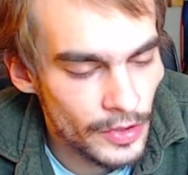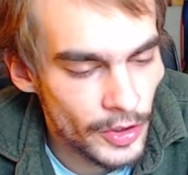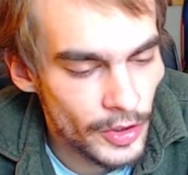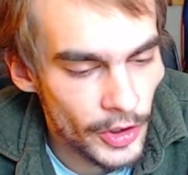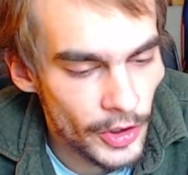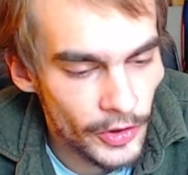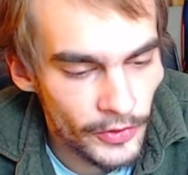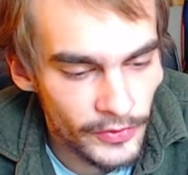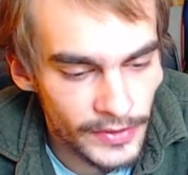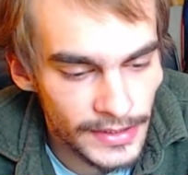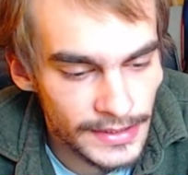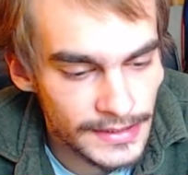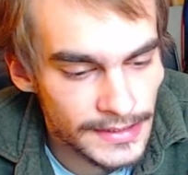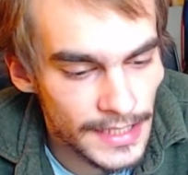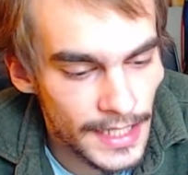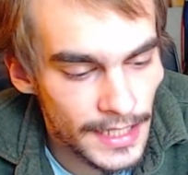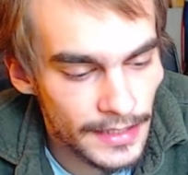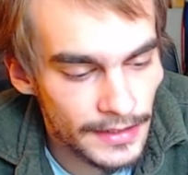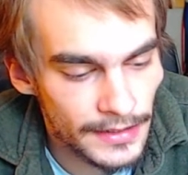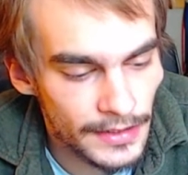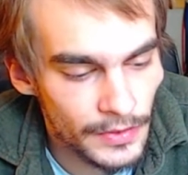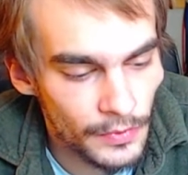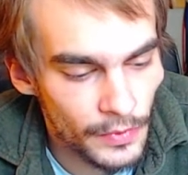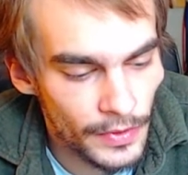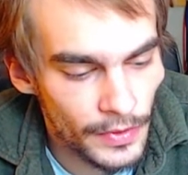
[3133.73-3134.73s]
know
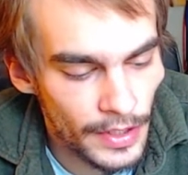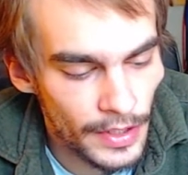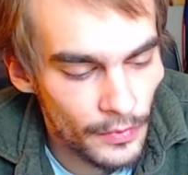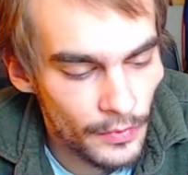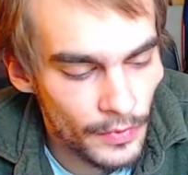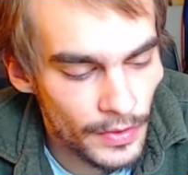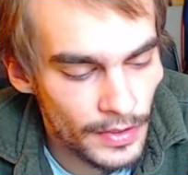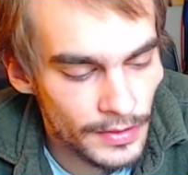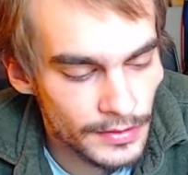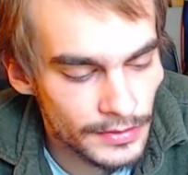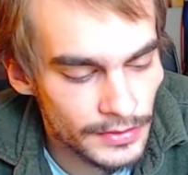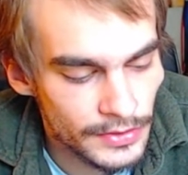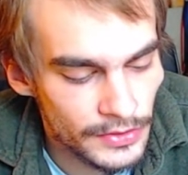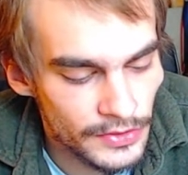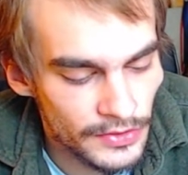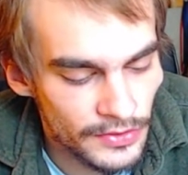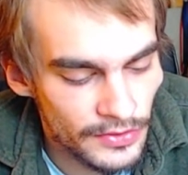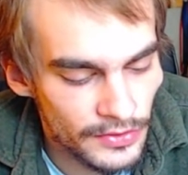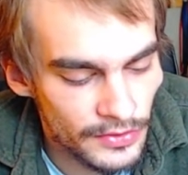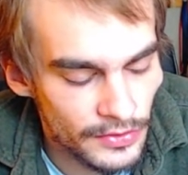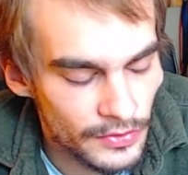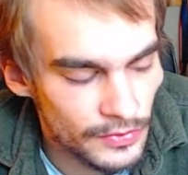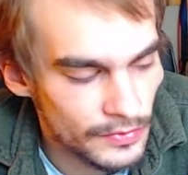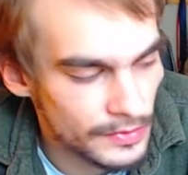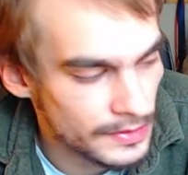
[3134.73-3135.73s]
exactly what I want to
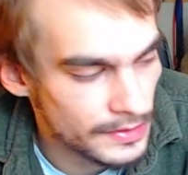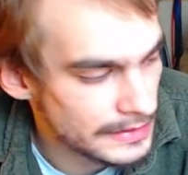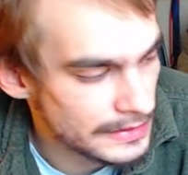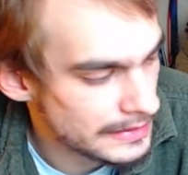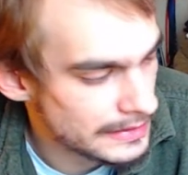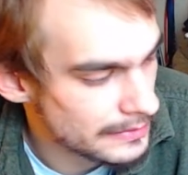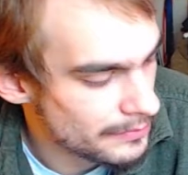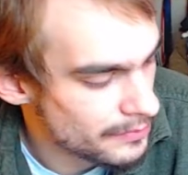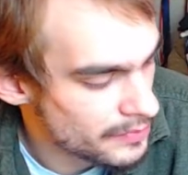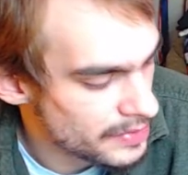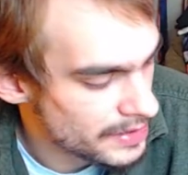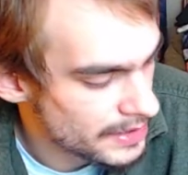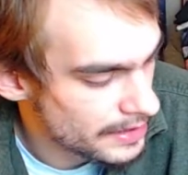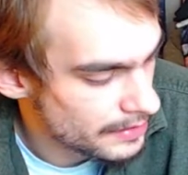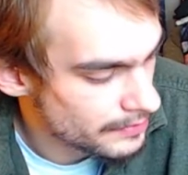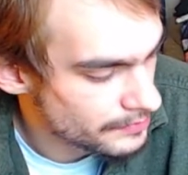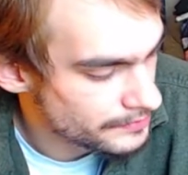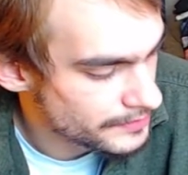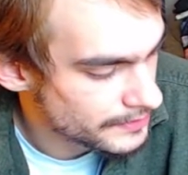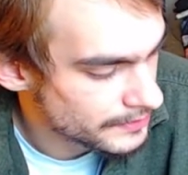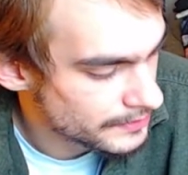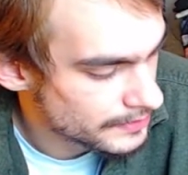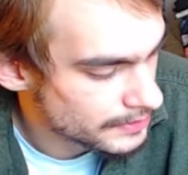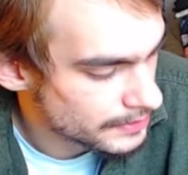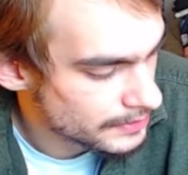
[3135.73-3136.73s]
do, and to be
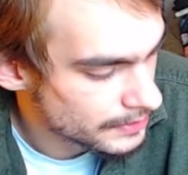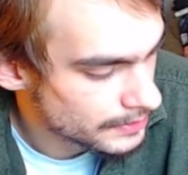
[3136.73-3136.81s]
able